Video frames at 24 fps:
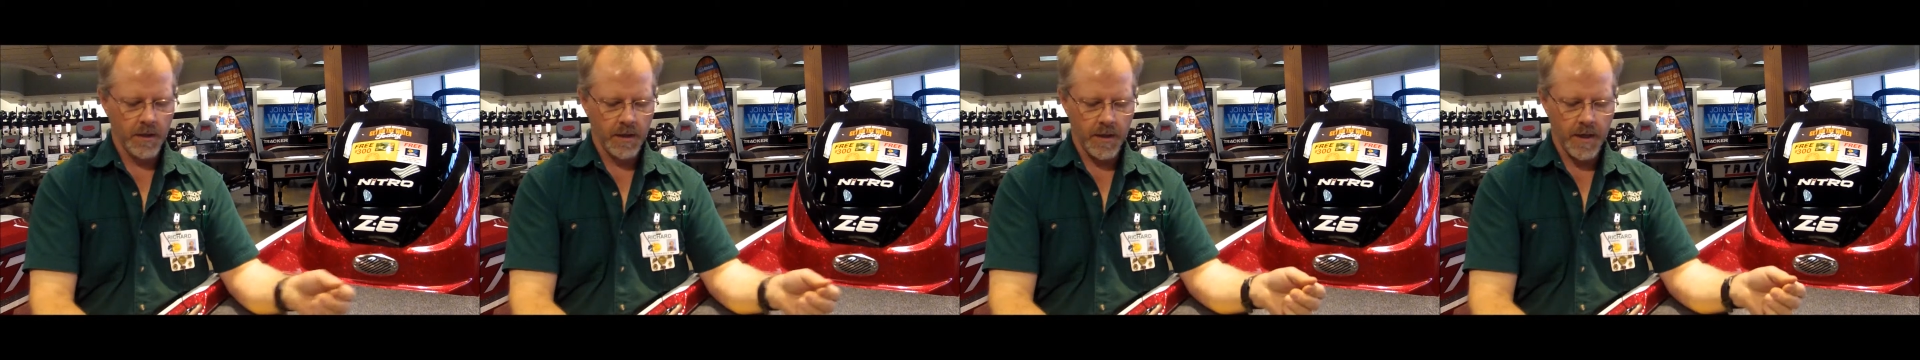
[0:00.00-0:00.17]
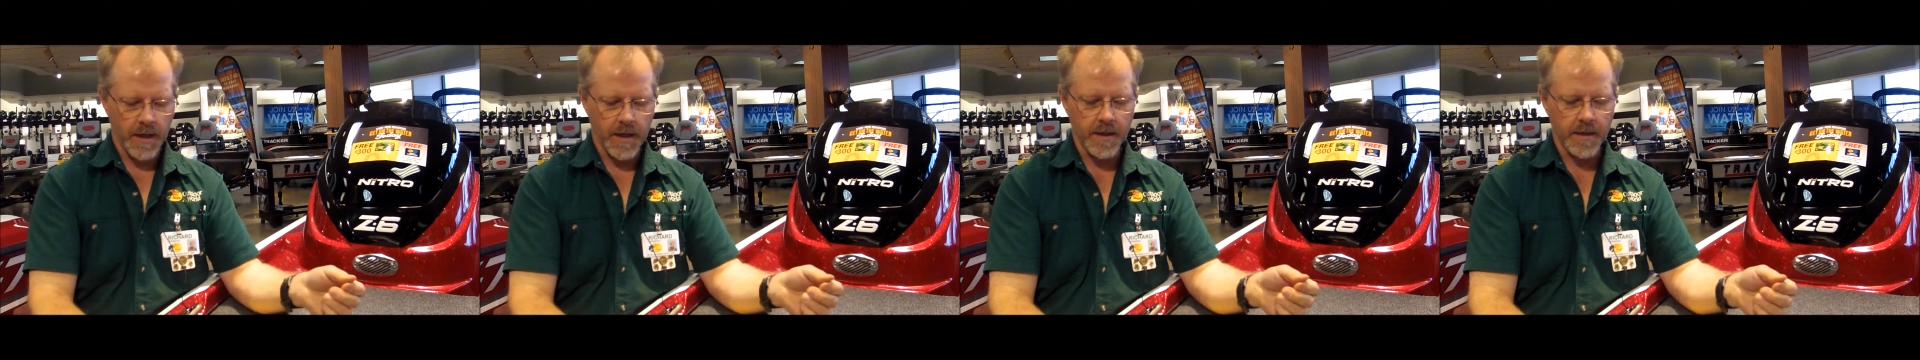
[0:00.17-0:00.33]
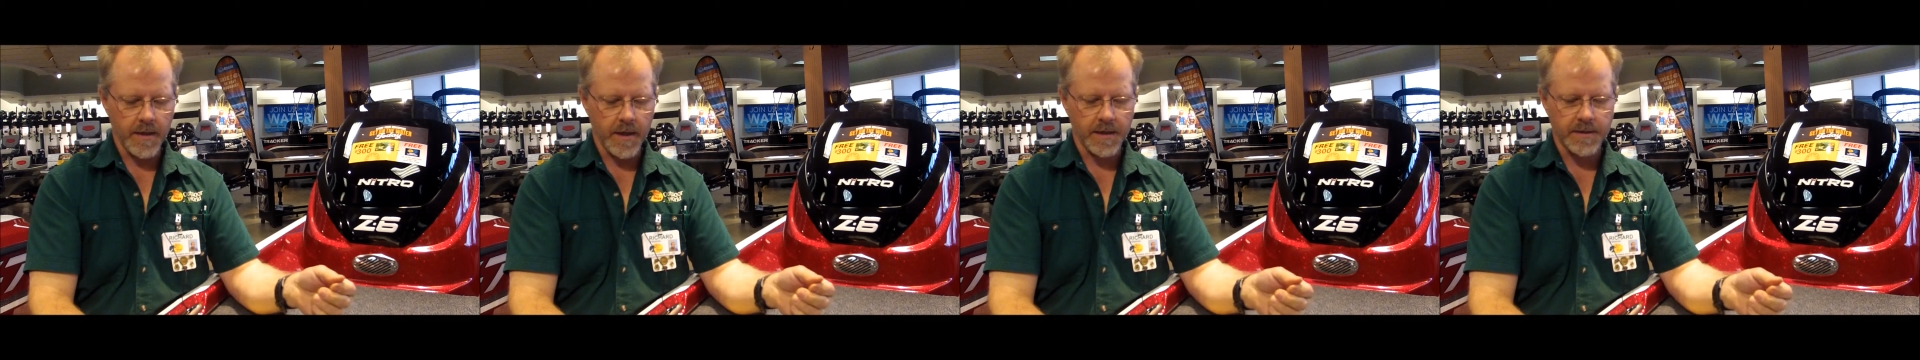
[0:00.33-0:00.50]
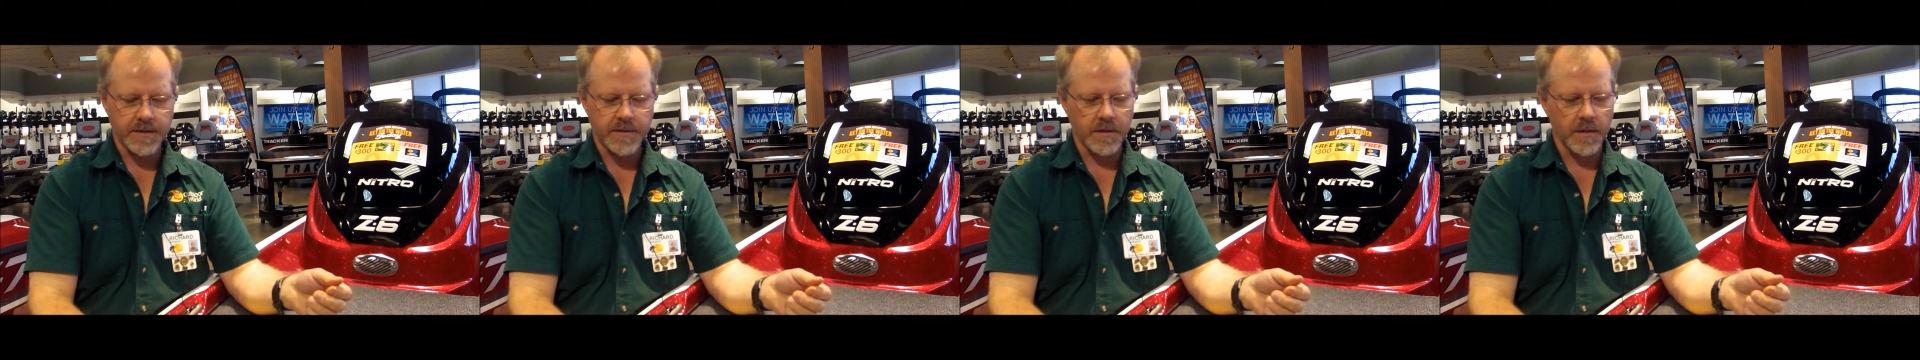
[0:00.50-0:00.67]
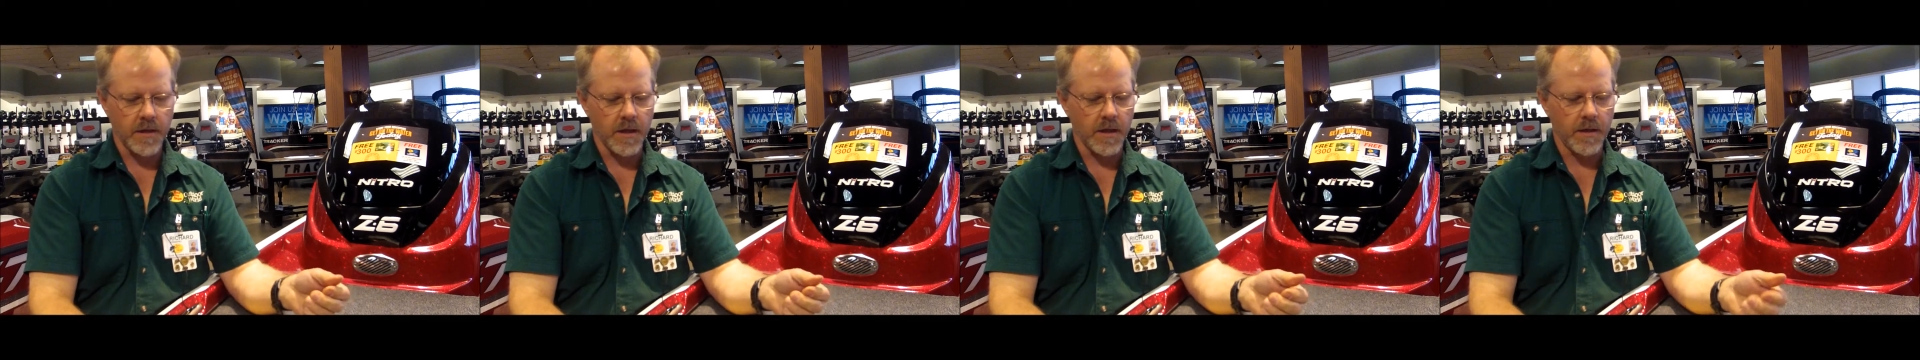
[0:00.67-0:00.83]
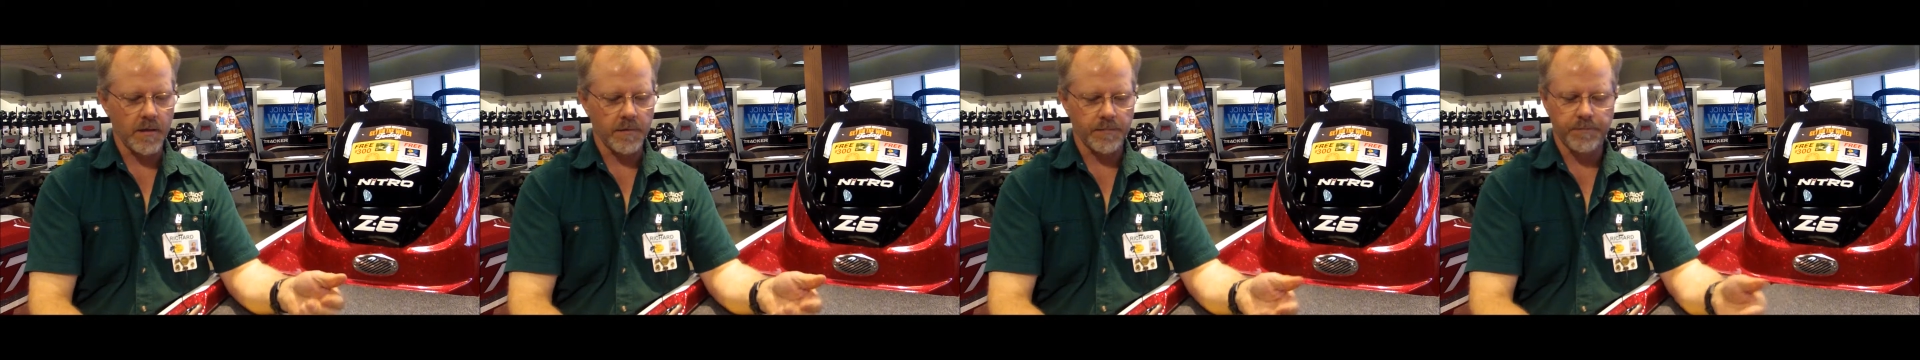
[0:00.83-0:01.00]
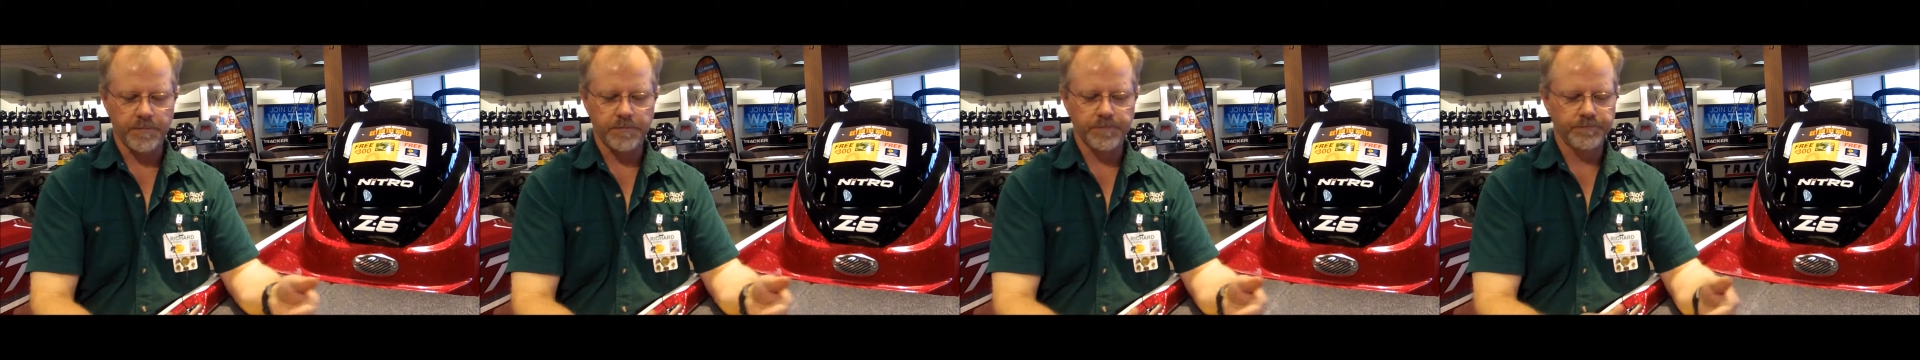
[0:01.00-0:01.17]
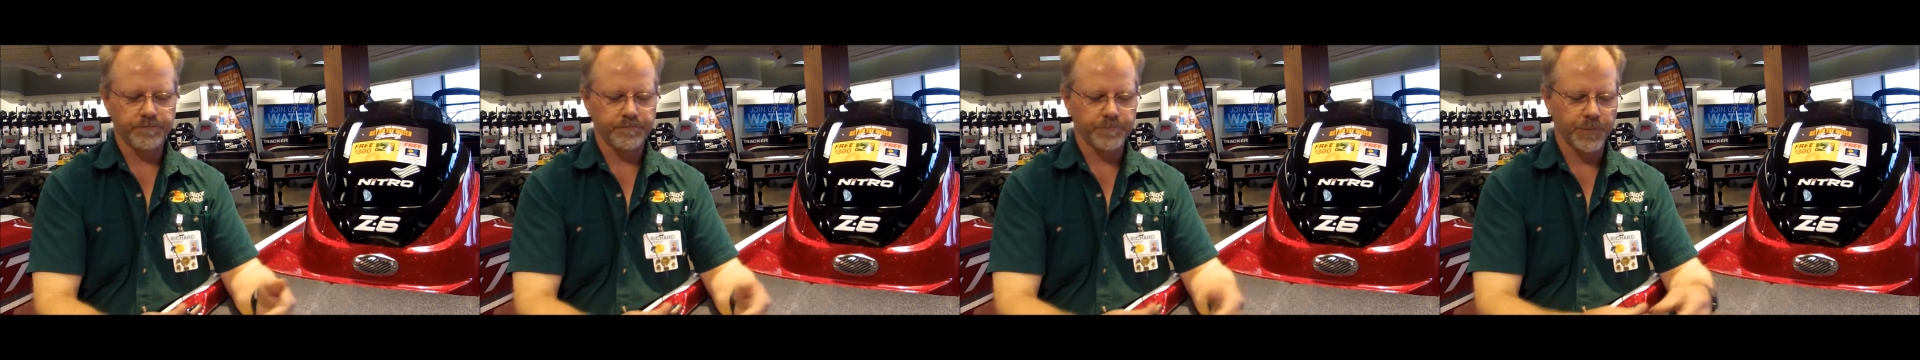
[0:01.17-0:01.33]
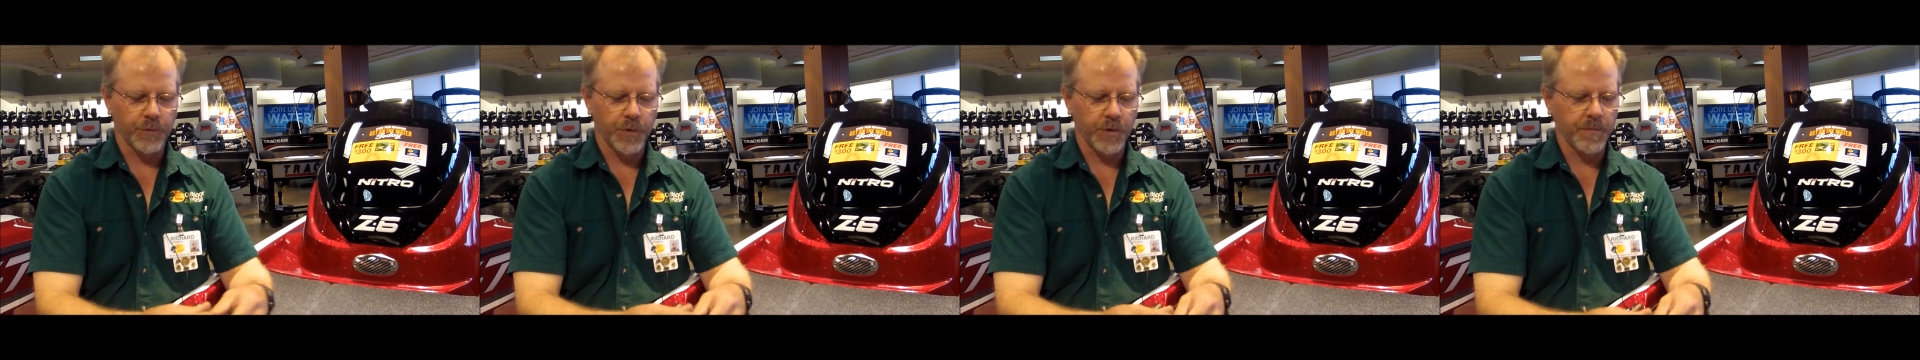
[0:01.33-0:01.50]
And that's
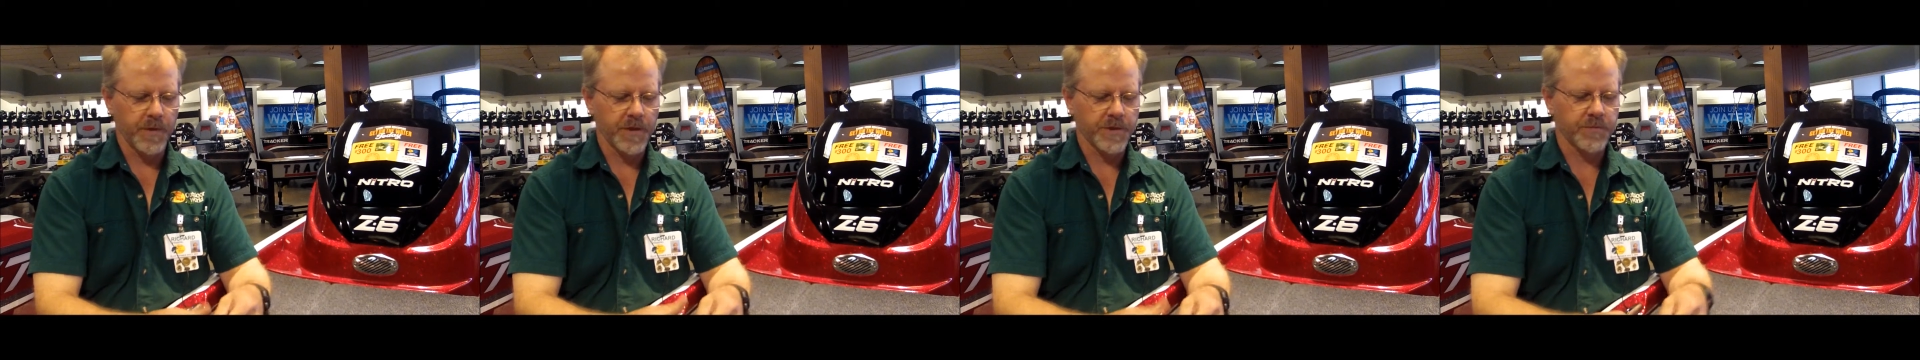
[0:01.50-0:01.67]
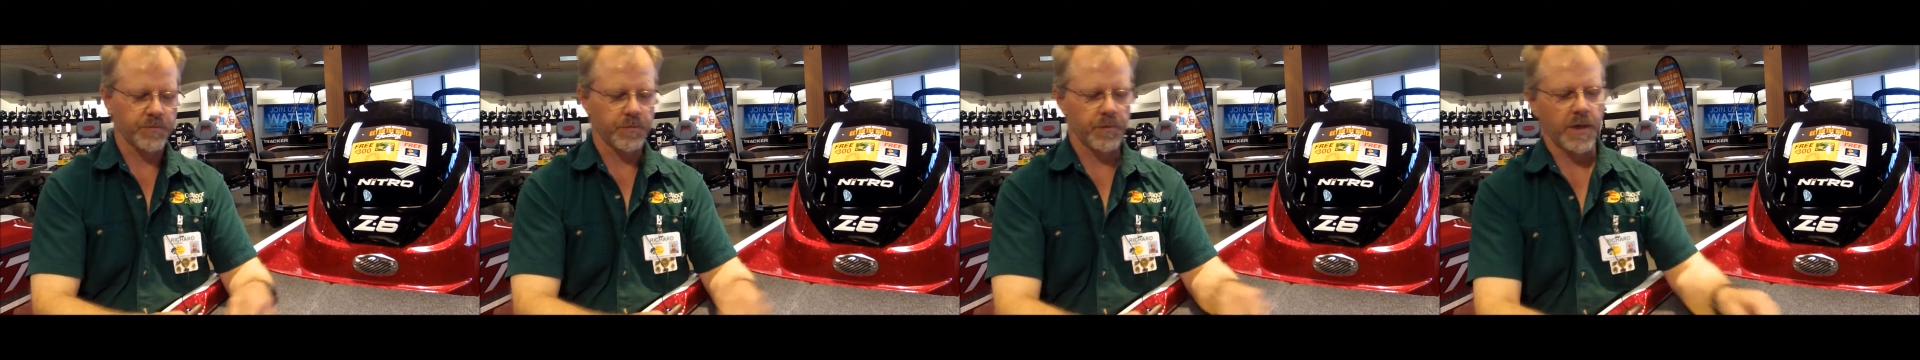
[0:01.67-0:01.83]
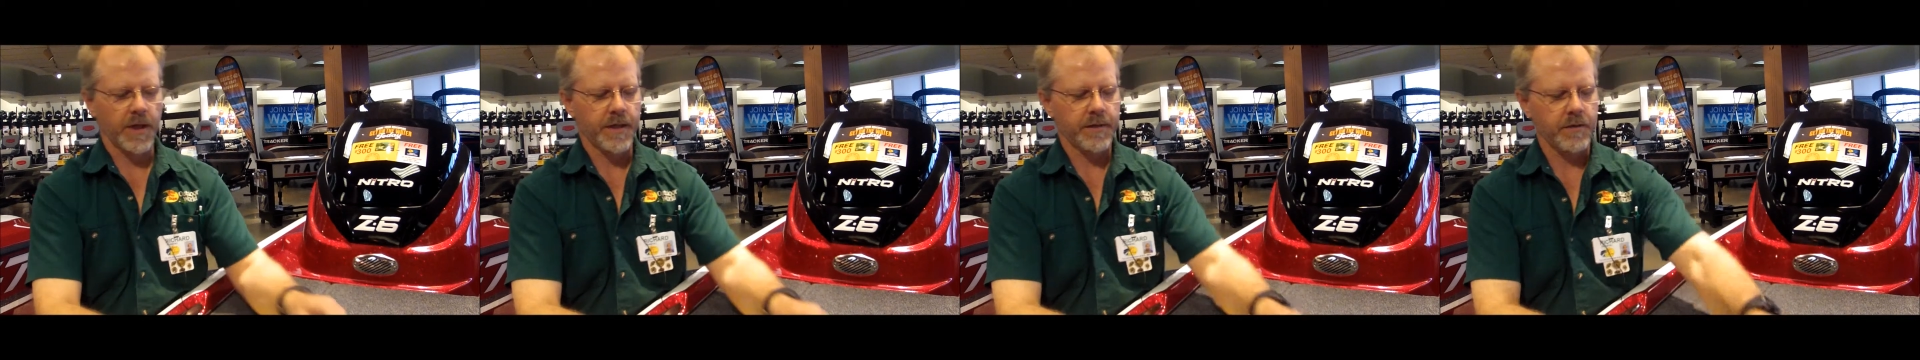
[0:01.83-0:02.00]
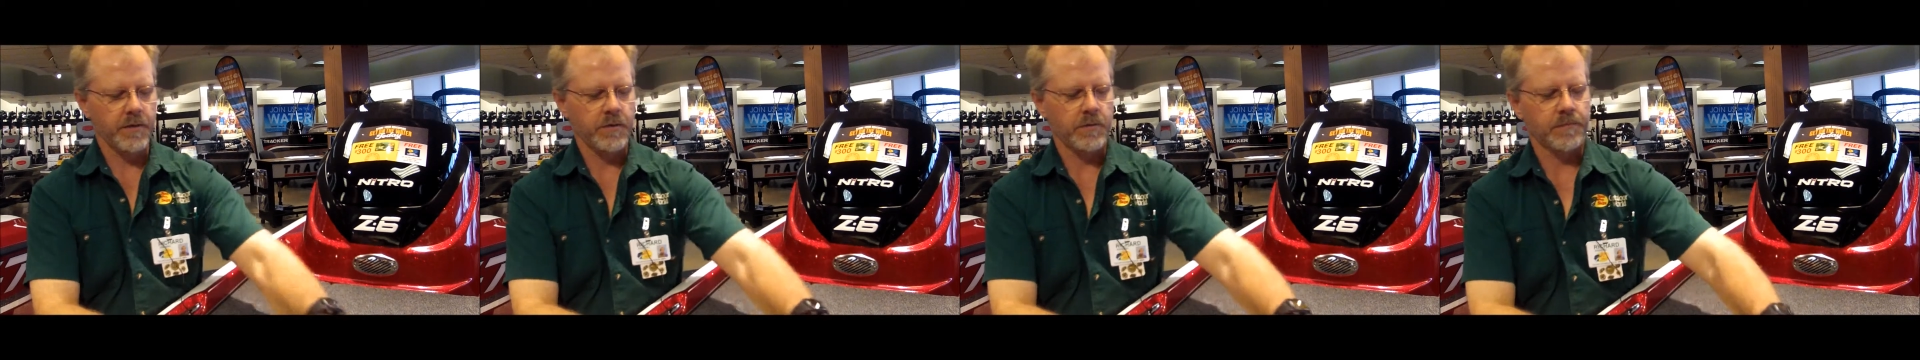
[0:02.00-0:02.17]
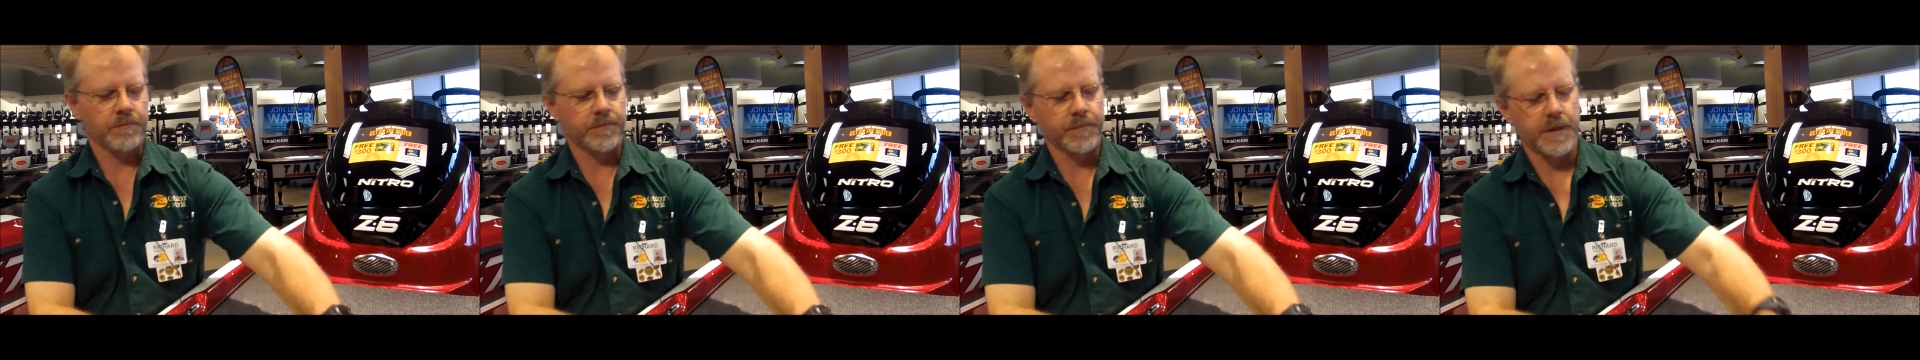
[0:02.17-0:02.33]
pretty much what I do.